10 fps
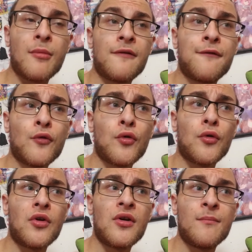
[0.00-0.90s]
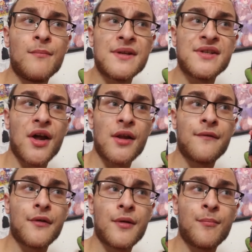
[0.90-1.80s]
Fool, Miss
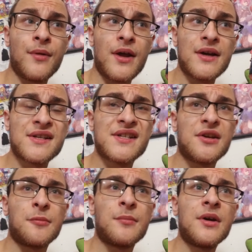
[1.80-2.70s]
Oliver and Blossom,